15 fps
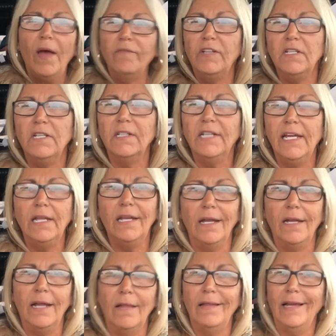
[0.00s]
have to delete
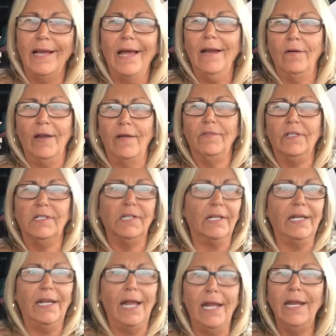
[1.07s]
it. I'm like, I don't have to
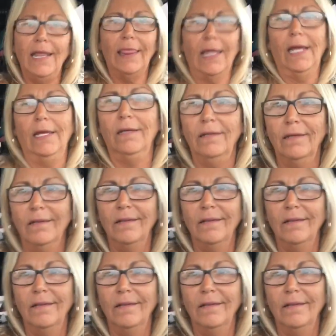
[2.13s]
delete anything.